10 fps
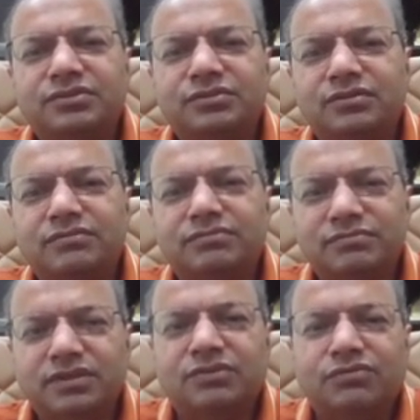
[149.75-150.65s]
So
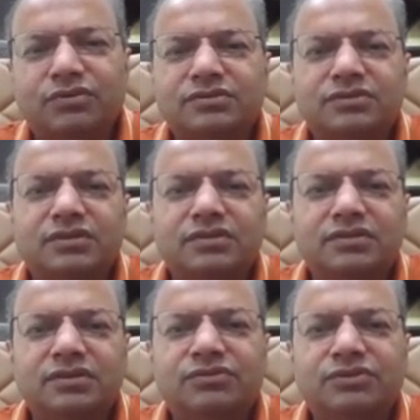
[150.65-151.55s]
it was
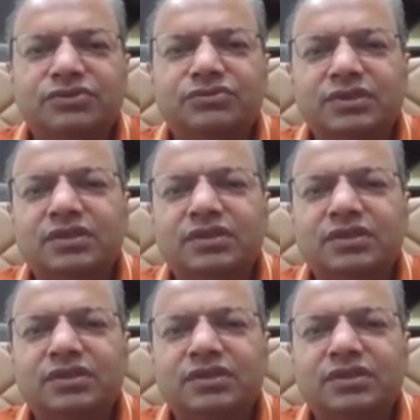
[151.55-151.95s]
using